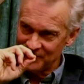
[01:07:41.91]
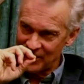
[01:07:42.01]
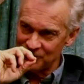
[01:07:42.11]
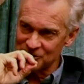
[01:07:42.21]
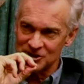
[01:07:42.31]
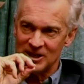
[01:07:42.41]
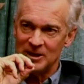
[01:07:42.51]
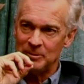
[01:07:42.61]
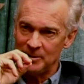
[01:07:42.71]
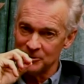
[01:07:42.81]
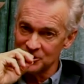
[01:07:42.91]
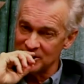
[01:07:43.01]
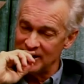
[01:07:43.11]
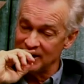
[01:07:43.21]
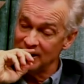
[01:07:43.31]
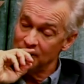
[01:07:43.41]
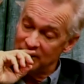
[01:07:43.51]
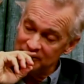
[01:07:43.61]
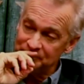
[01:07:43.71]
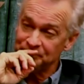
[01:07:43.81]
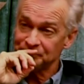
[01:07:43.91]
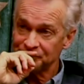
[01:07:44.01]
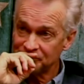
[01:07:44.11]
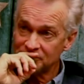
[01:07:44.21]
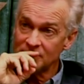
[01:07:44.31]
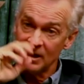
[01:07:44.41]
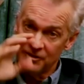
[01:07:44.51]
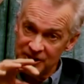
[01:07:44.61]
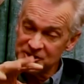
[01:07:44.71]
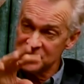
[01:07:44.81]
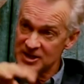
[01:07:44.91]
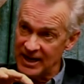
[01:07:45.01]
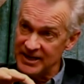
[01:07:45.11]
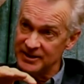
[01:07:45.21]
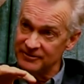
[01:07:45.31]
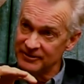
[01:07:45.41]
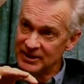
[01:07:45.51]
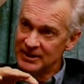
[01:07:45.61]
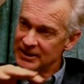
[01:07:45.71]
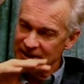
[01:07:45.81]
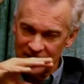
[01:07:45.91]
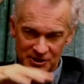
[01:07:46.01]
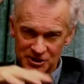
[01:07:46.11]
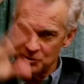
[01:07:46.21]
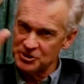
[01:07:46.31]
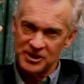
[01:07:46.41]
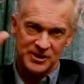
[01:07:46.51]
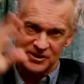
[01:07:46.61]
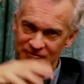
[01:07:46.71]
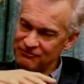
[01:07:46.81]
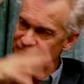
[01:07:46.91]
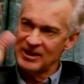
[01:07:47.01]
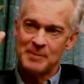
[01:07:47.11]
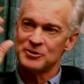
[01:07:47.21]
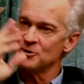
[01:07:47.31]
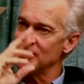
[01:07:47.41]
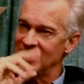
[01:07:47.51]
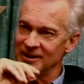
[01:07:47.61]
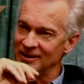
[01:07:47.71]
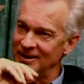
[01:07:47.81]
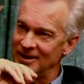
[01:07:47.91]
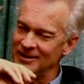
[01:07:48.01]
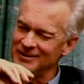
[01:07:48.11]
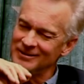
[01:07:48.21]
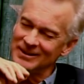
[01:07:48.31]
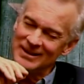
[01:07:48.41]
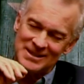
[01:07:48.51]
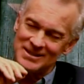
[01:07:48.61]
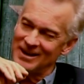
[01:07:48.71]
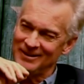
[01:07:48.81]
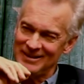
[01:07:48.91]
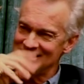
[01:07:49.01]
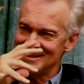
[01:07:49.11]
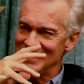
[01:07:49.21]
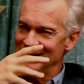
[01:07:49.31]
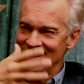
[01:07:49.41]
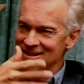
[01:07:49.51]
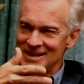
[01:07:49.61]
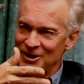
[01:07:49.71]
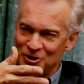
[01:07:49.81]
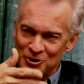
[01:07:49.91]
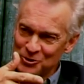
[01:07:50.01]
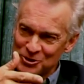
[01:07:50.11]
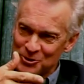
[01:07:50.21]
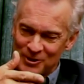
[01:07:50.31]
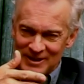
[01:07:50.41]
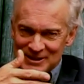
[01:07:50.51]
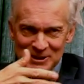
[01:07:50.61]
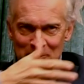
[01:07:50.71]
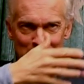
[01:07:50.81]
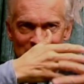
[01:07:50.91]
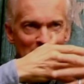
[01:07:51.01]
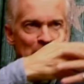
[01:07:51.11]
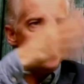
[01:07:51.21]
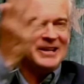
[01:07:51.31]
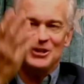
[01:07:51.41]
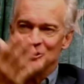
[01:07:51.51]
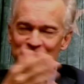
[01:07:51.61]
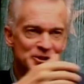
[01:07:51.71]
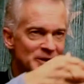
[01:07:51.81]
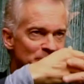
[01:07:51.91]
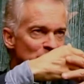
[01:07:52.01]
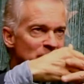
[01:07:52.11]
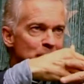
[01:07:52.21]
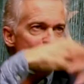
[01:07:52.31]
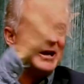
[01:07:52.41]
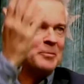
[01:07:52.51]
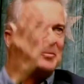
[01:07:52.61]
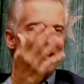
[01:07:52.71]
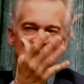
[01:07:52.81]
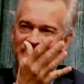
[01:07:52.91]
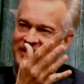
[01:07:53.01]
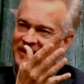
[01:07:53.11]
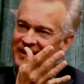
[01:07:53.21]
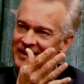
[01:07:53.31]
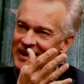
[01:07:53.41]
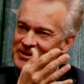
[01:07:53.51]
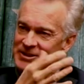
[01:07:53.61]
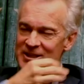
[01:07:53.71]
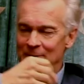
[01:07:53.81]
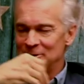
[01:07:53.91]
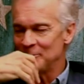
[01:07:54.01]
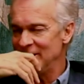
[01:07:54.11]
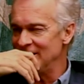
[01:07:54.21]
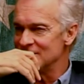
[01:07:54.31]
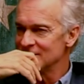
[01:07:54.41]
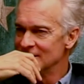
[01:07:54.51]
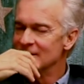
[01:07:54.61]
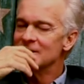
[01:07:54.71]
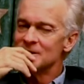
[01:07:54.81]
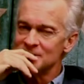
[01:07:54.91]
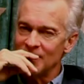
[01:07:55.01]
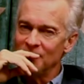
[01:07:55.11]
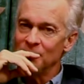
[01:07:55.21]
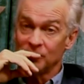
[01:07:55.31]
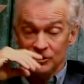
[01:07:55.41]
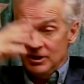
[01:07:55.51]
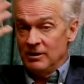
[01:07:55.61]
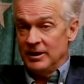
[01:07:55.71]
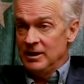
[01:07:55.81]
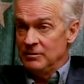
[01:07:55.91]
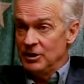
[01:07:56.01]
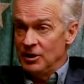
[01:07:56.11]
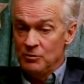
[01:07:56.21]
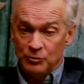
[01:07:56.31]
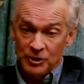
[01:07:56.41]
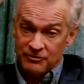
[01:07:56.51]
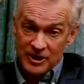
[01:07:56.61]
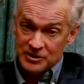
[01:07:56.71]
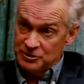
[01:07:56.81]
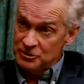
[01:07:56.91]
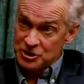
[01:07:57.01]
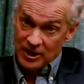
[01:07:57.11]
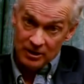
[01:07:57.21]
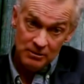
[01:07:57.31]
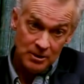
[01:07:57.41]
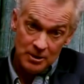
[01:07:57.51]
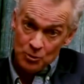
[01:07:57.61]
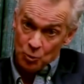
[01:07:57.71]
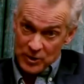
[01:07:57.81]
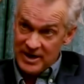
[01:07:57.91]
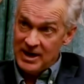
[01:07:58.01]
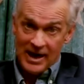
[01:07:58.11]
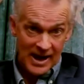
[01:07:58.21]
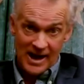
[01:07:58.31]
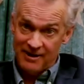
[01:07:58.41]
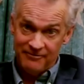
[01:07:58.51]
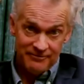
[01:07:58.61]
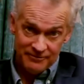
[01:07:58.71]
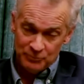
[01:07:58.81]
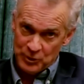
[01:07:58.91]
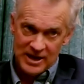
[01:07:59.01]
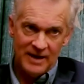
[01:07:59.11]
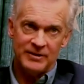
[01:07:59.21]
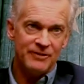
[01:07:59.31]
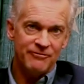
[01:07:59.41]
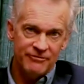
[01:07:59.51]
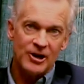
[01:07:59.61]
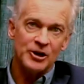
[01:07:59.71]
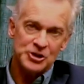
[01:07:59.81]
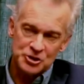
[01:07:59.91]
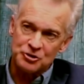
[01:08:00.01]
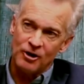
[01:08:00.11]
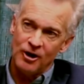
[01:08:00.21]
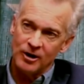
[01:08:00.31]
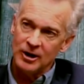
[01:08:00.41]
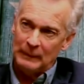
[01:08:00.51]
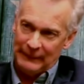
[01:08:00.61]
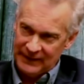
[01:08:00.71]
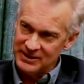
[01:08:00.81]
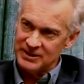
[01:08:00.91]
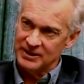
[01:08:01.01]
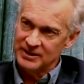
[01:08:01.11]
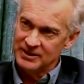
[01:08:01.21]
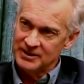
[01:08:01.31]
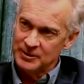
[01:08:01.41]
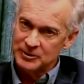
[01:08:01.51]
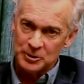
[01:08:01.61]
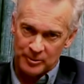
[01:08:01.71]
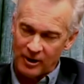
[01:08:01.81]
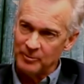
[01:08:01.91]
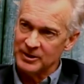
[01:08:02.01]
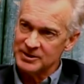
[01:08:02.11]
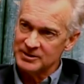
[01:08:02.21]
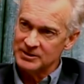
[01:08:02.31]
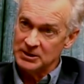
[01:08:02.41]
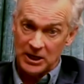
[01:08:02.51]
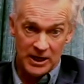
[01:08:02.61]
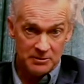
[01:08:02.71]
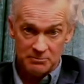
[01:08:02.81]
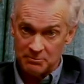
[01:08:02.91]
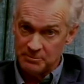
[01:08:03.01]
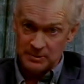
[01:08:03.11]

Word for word: I don't see people saying, you know what, this is kind of, you know, and you see this inflammatory headline, and you think that's not a that's not that's not a news story. That's in a big opinion. You just mm-hmm. put a big opinion yeah. at the top of your page. Yeah. So clearly, you know, look, Fox News Channel, we have we have a very strong opinion department, and